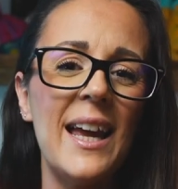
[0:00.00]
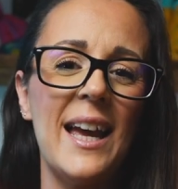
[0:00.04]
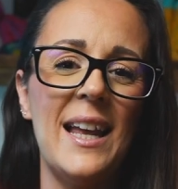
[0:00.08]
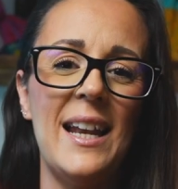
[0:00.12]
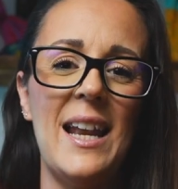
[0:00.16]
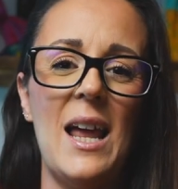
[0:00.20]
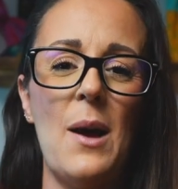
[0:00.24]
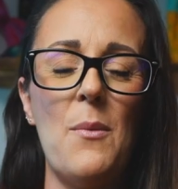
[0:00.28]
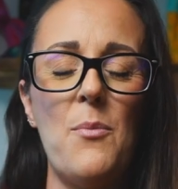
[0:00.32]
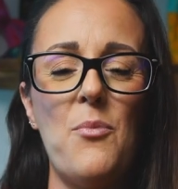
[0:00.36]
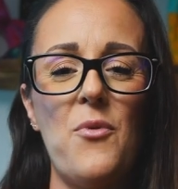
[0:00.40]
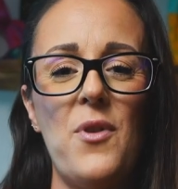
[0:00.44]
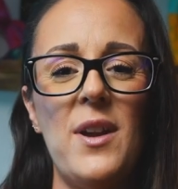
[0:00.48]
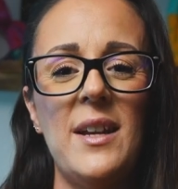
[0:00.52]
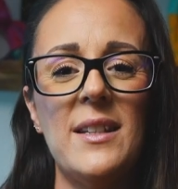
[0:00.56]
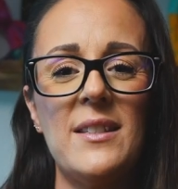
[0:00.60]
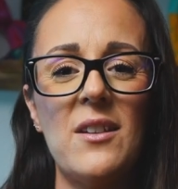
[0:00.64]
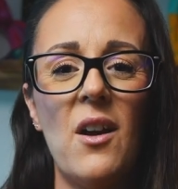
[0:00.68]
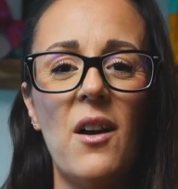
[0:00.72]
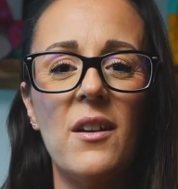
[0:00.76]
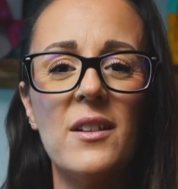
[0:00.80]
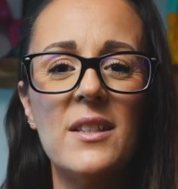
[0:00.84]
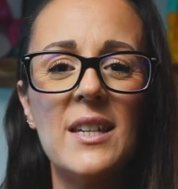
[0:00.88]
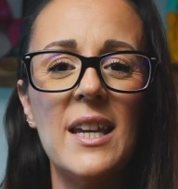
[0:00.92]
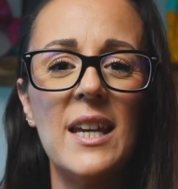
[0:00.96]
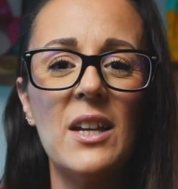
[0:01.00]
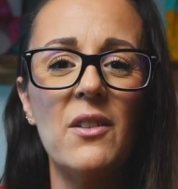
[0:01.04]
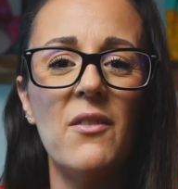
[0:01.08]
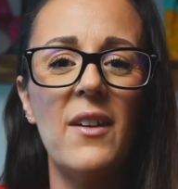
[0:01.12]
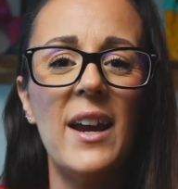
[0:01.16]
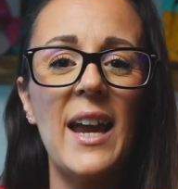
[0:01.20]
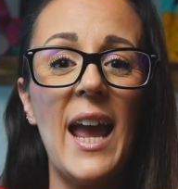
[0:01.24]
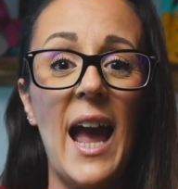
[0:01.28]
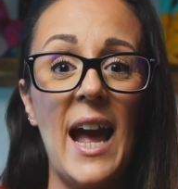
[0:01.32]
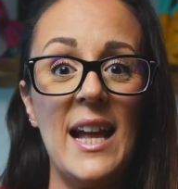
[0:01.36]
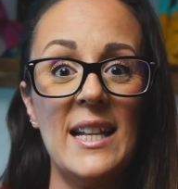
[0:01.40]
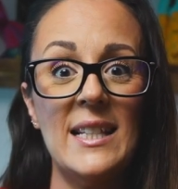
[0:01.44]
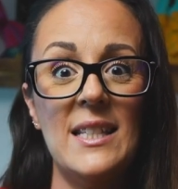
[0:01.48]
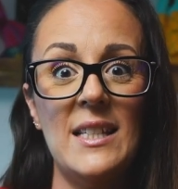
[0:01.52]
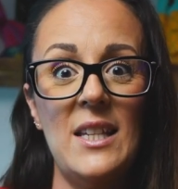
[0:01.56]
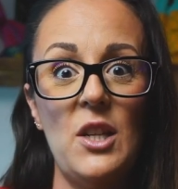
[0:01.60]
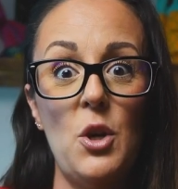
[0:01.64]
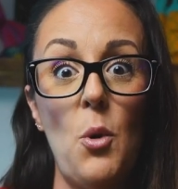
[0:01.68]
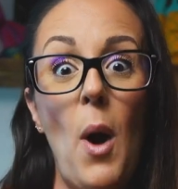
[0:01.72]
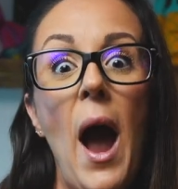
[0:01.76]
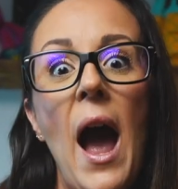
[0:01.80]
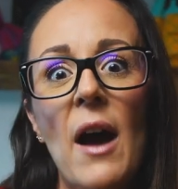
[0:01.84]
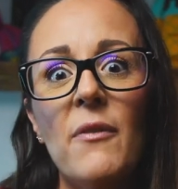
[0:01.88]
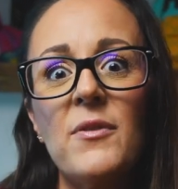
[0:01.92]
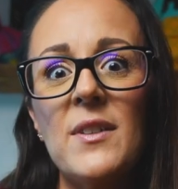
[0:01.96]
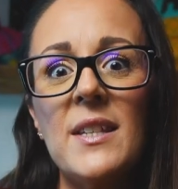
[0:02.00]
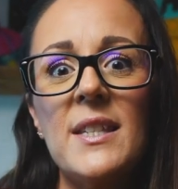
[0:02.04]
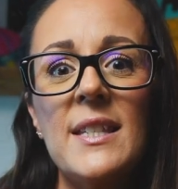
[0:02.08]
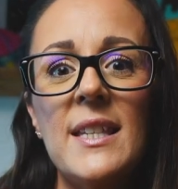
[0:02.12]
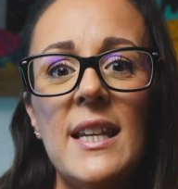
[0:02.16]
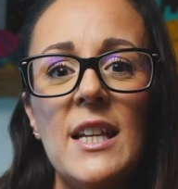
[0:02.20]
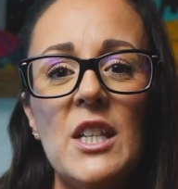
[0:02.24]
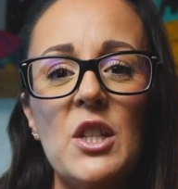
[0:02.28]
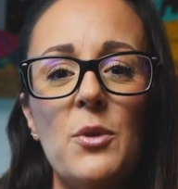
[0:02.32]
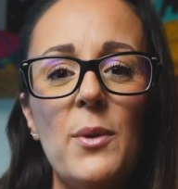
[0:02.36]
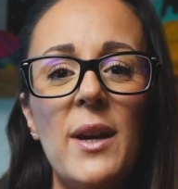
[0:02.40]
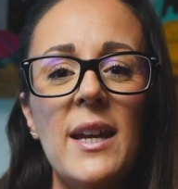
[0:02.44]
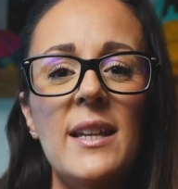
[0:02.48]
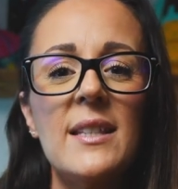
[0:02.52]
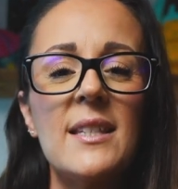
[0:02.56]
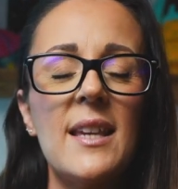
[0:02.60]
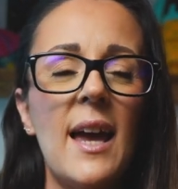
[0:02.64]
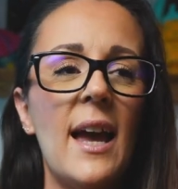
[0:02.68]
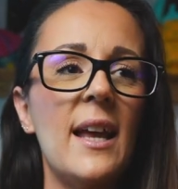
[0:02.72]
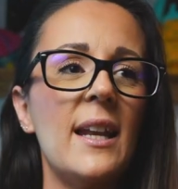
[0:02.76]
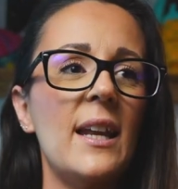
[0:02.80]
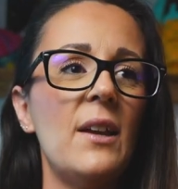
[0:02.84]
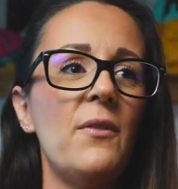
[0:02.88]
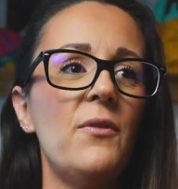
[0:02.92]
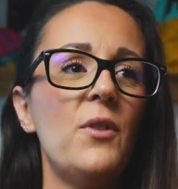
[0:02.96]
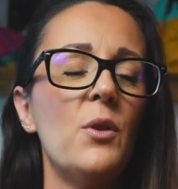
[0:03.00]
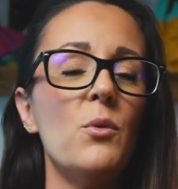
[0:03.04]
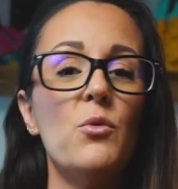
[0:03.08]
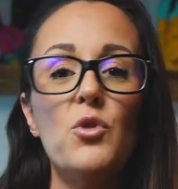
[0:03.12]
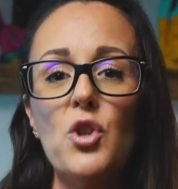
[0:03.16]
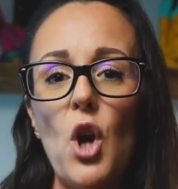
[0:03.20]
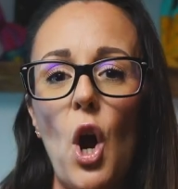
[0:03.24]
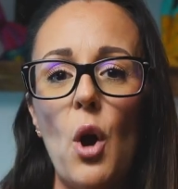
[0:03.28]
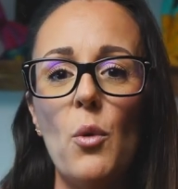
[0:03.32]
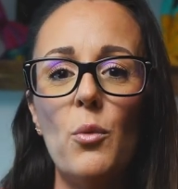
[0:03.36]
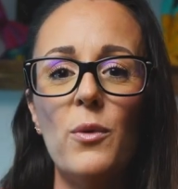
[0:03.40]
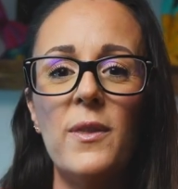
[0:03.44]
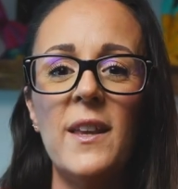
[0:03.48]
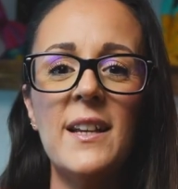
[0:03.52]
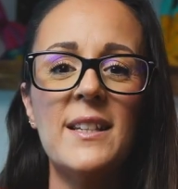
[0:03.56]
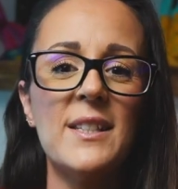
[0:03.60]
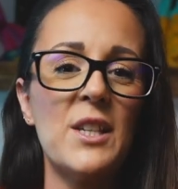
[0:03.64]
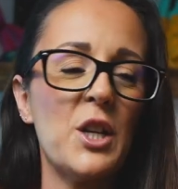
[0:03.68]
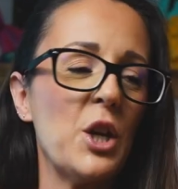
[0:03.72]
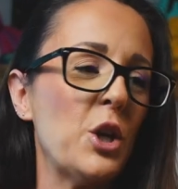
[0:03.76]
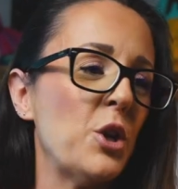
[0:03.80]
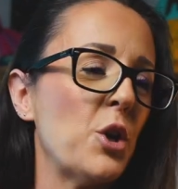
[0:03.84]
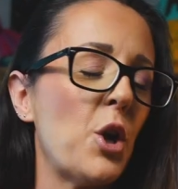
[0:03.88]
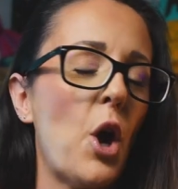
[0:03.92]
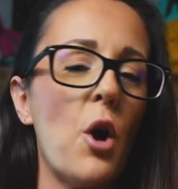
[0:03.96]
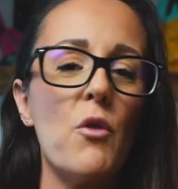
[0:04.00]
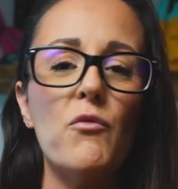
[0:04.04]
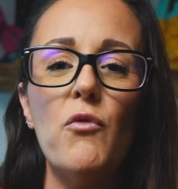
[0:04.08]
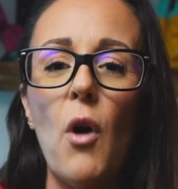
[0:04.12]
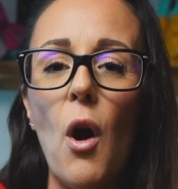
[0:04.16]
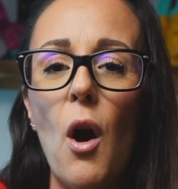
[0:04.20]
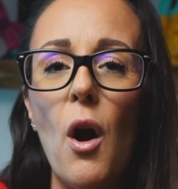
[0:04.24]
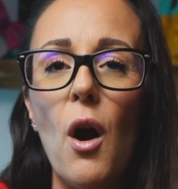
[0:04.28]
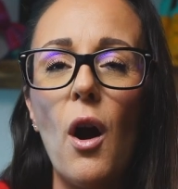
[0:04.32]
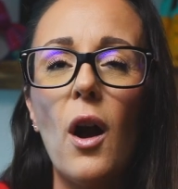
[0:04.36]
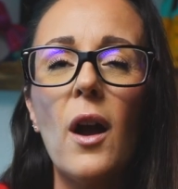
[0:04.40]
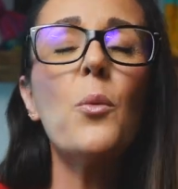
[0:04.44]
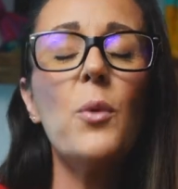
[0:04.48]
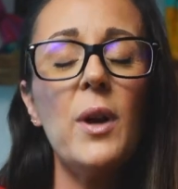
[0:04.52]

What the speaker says: elaborate itinerary and you have to stick to it, and if you don't, things are going to go wrong.